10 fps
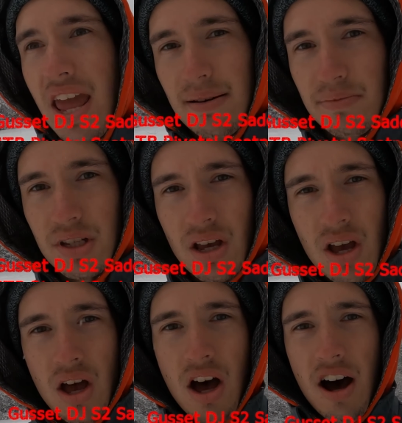the names
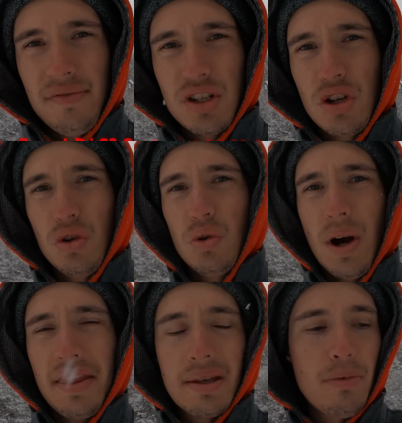of the
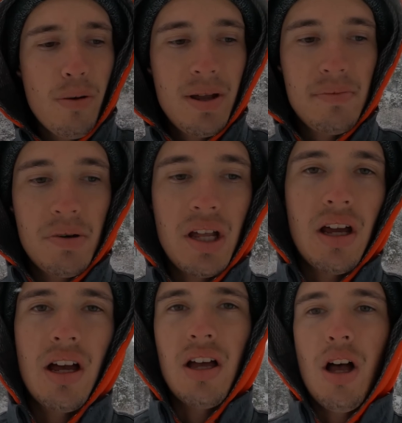two at the moment, but
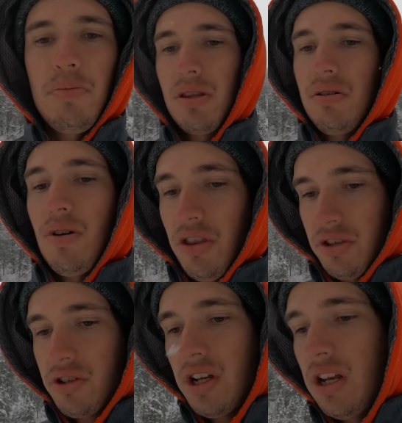I'll put them on
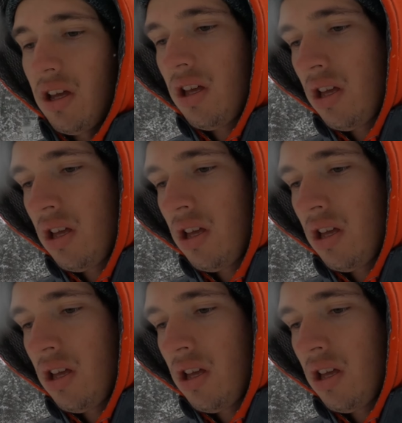the screen.